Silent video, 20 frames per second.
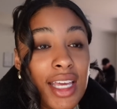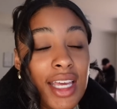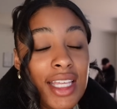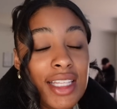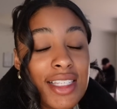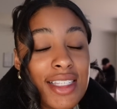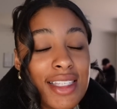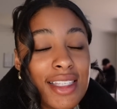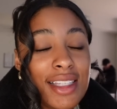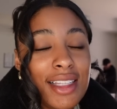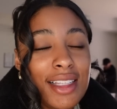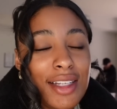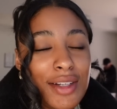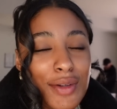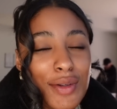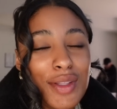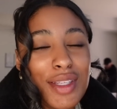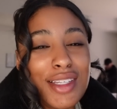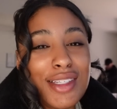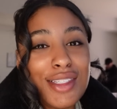It's
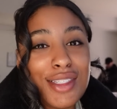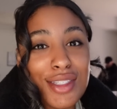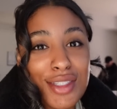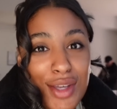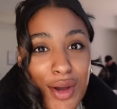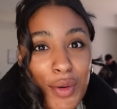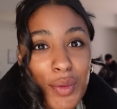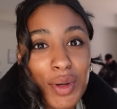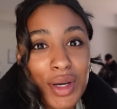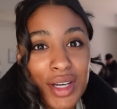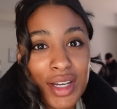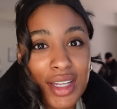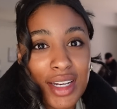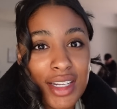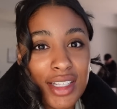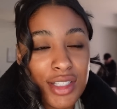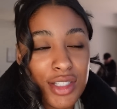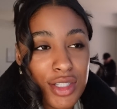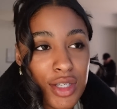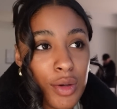literally so good
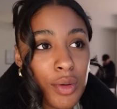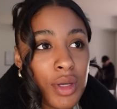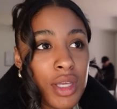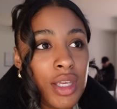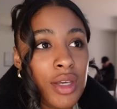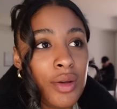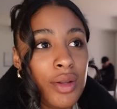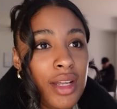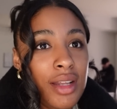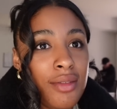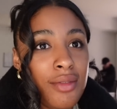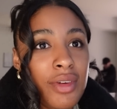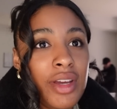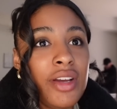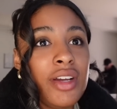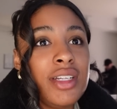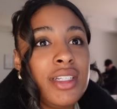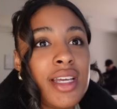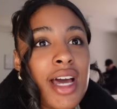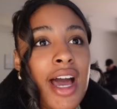and so cute and
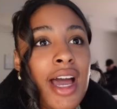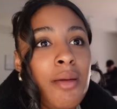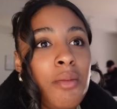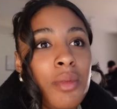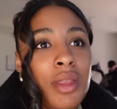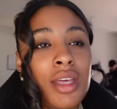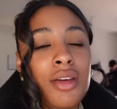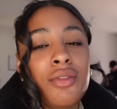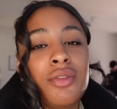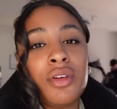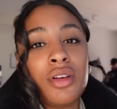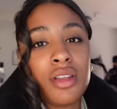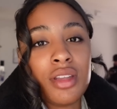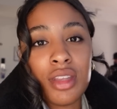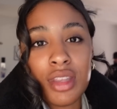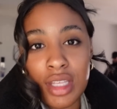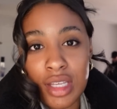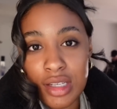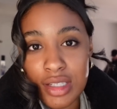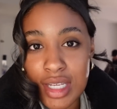very timely for the
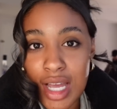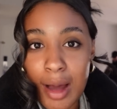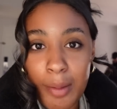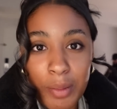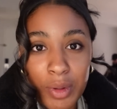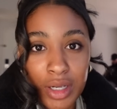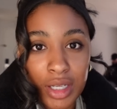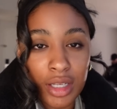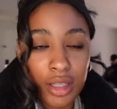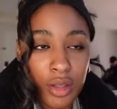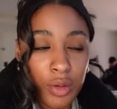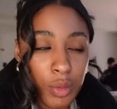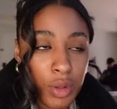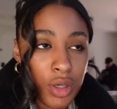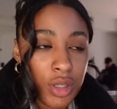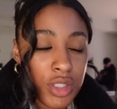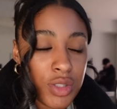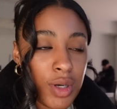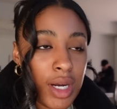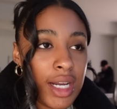things happening in the
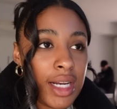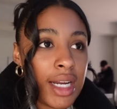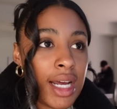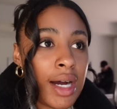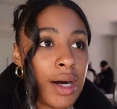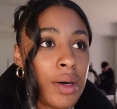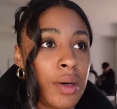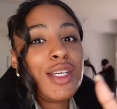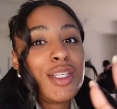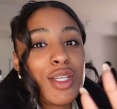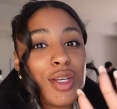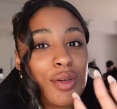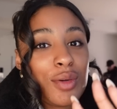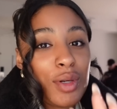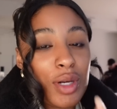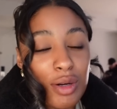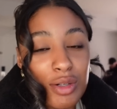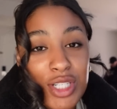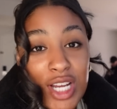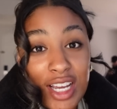world right now. So
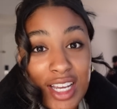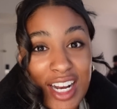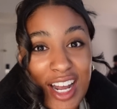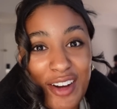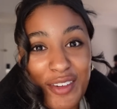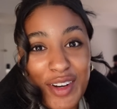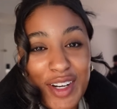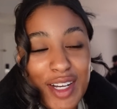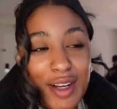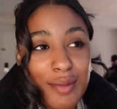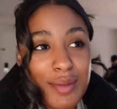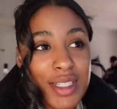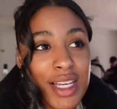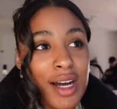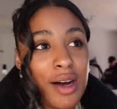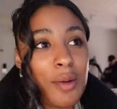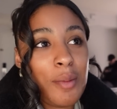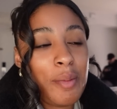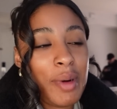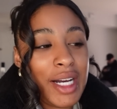go check it out when it comes
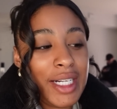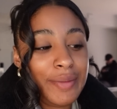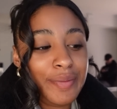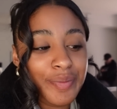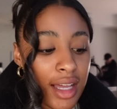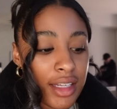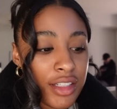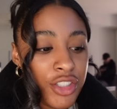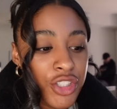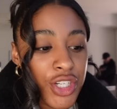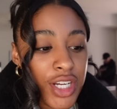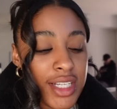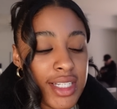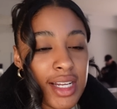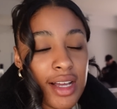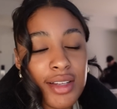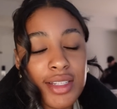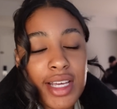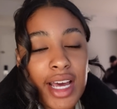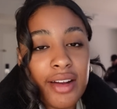out. But just
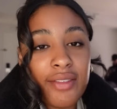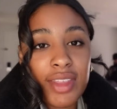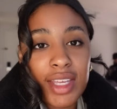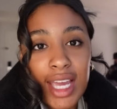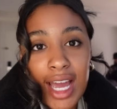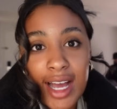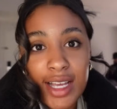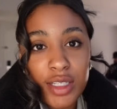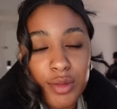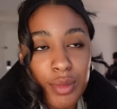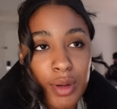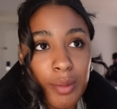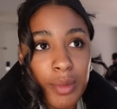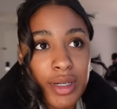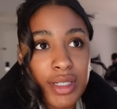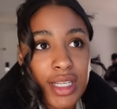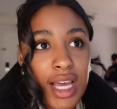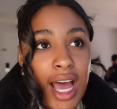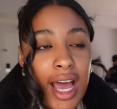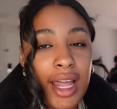outside of the cast
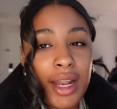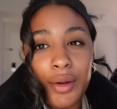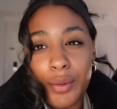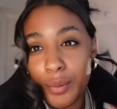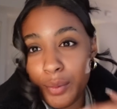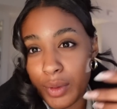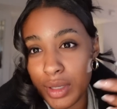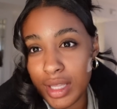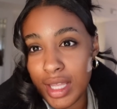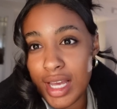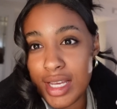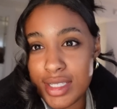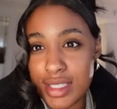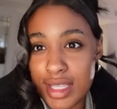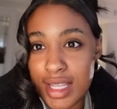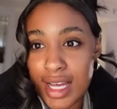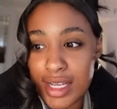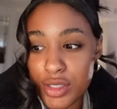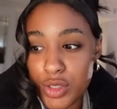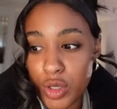members, I didn't realize
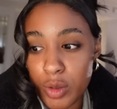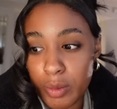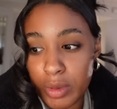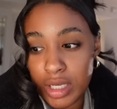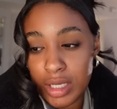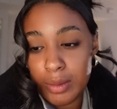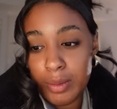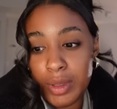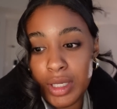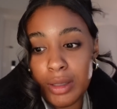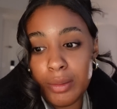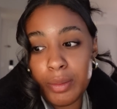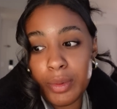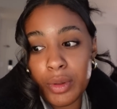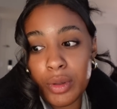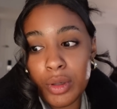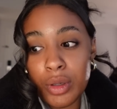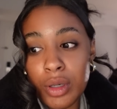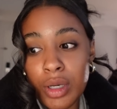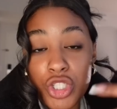that so many
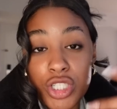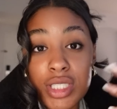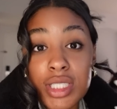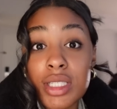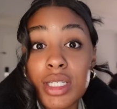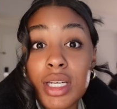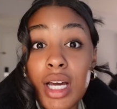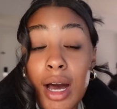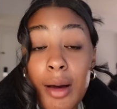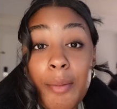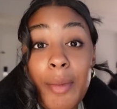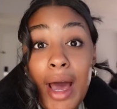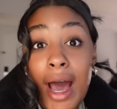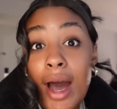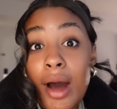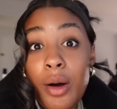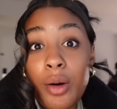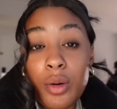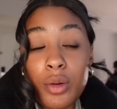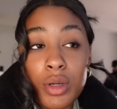people just come
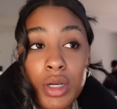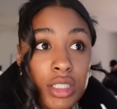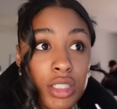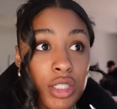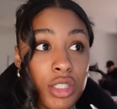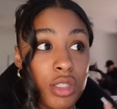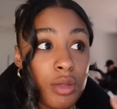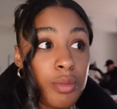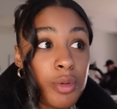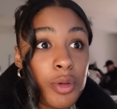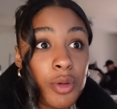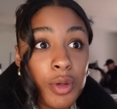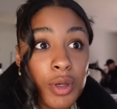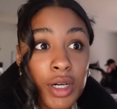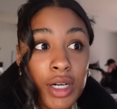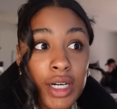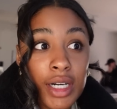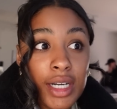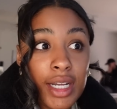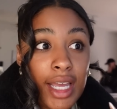out to
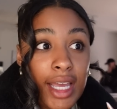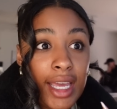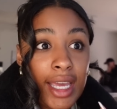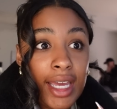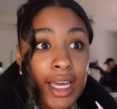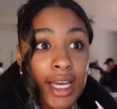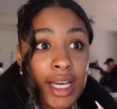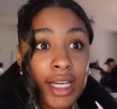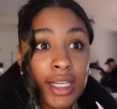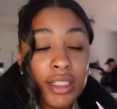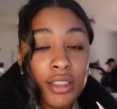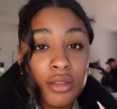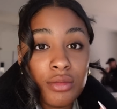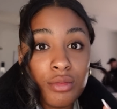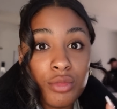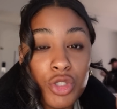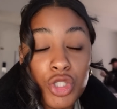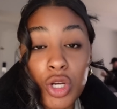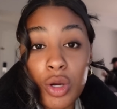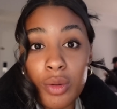support and
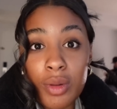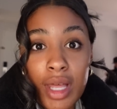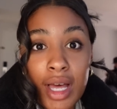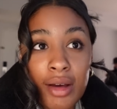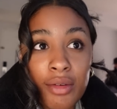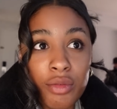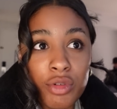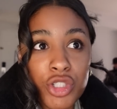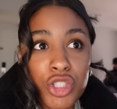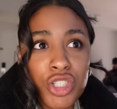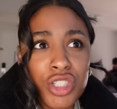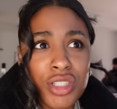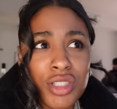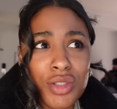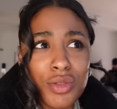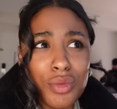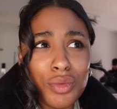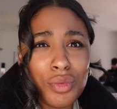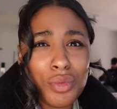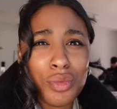show love, which
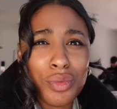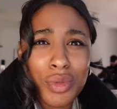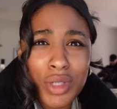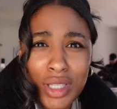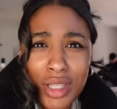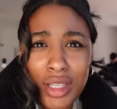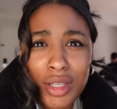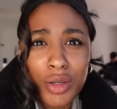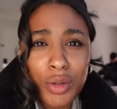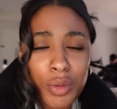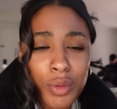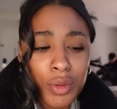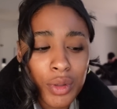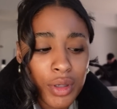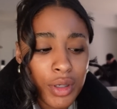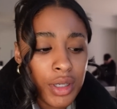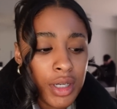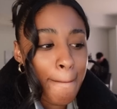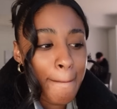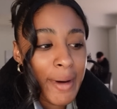is really
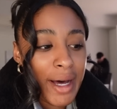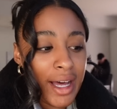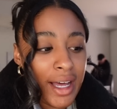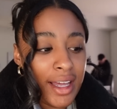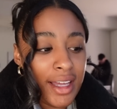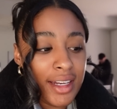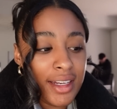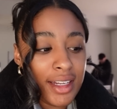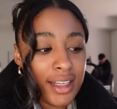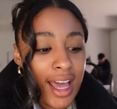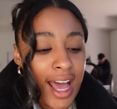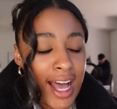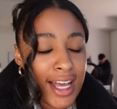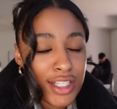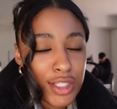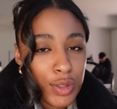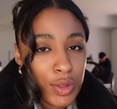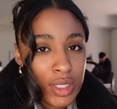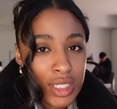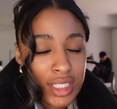cool. But
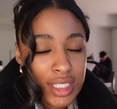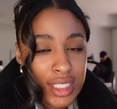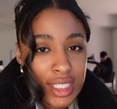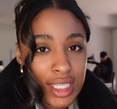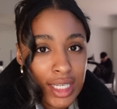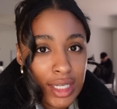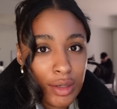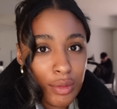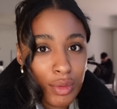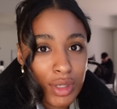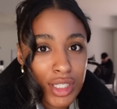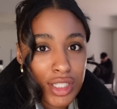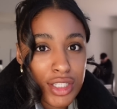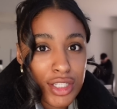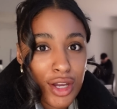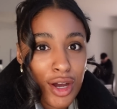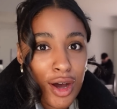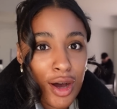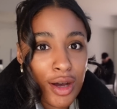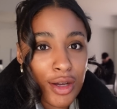as you can see, we
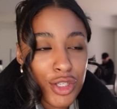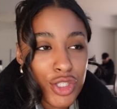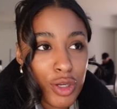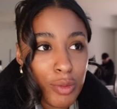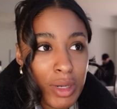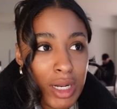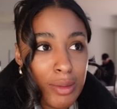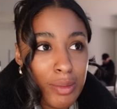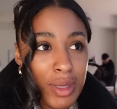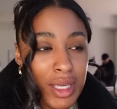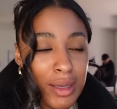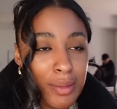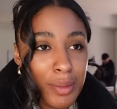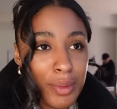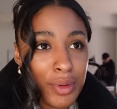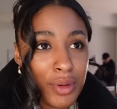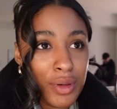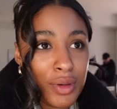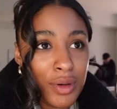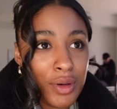saw so many
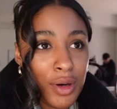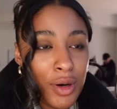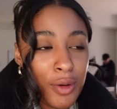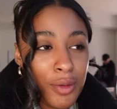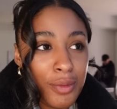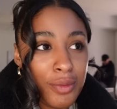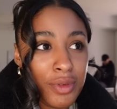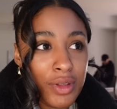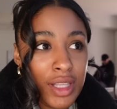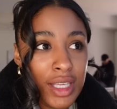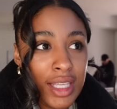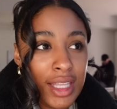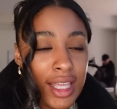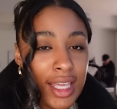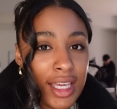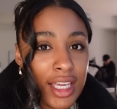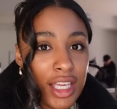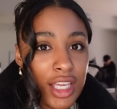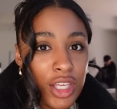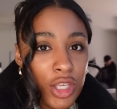people. Hopefully,
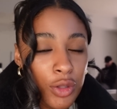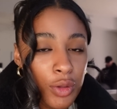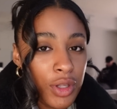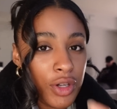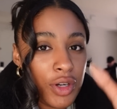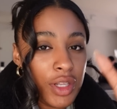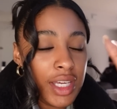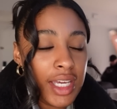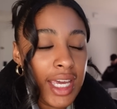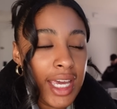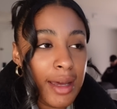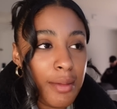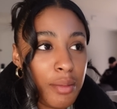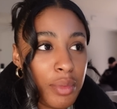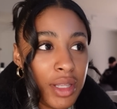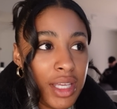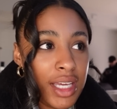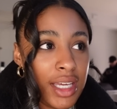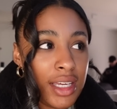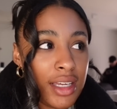like, you literally can't
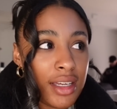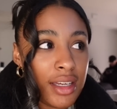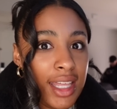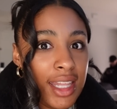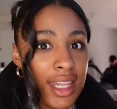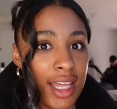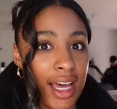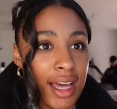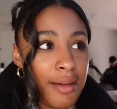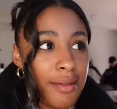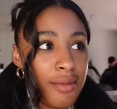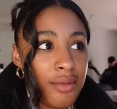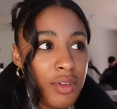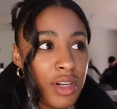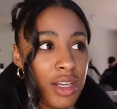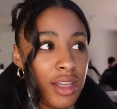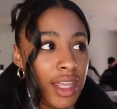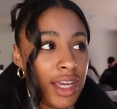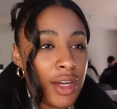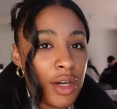blink in that
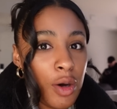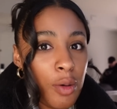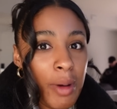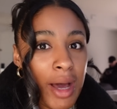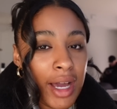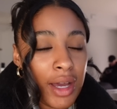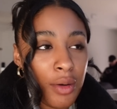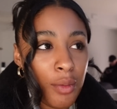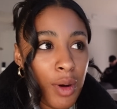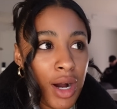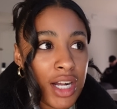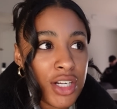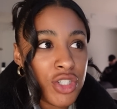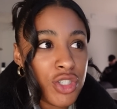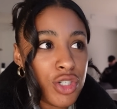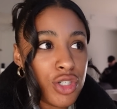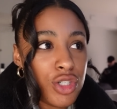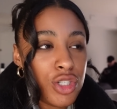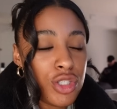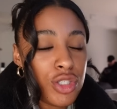video. Like, go back and
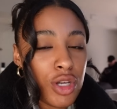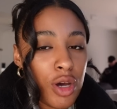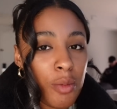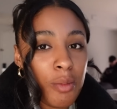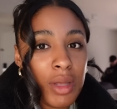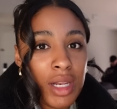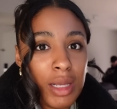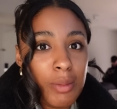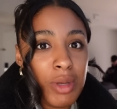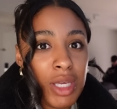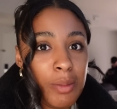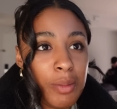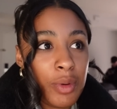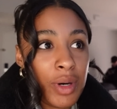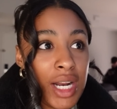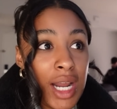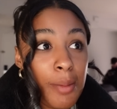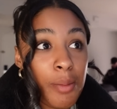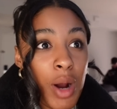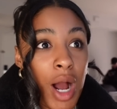watch so many people.
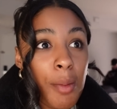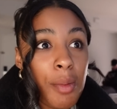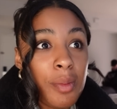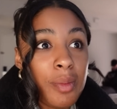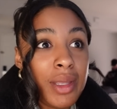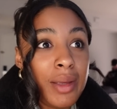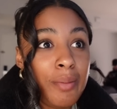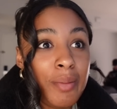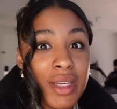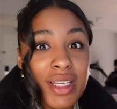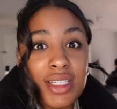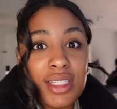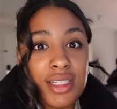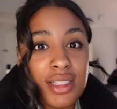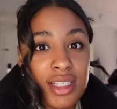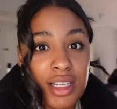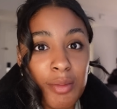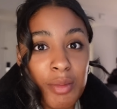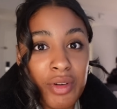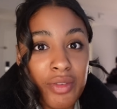And I probably missed
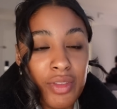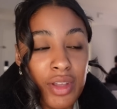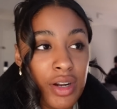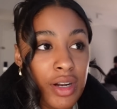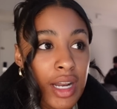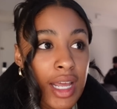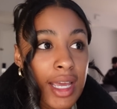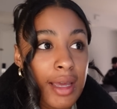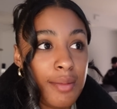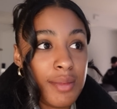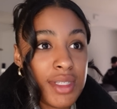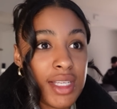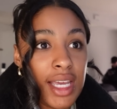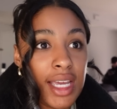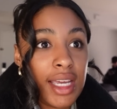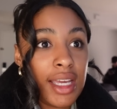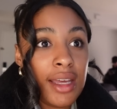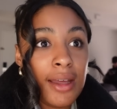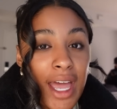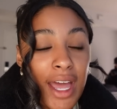some of their names.
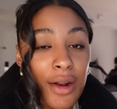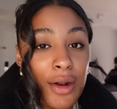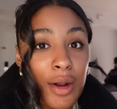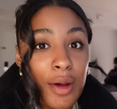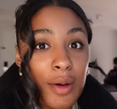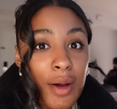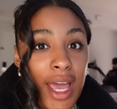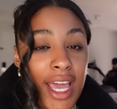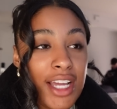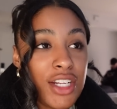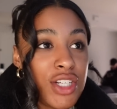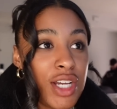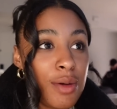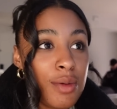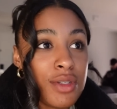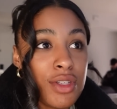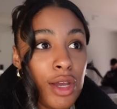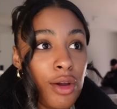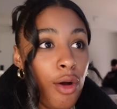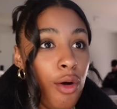Like, I don't know, AJ
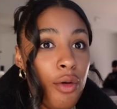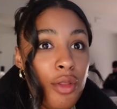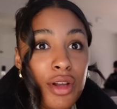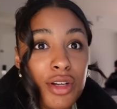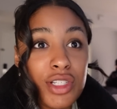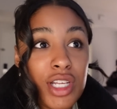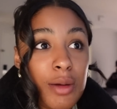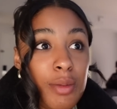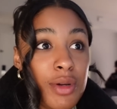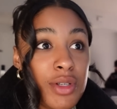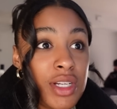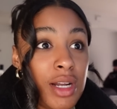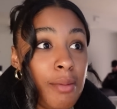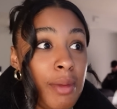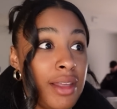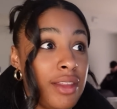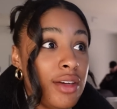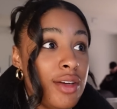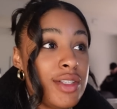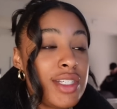was like, oh, there's that person. I'm
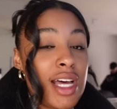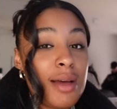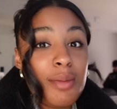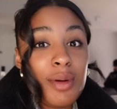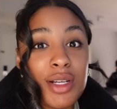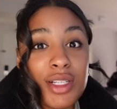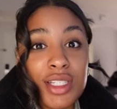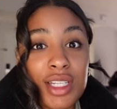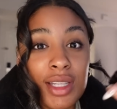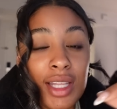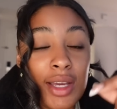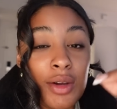like, there's that person.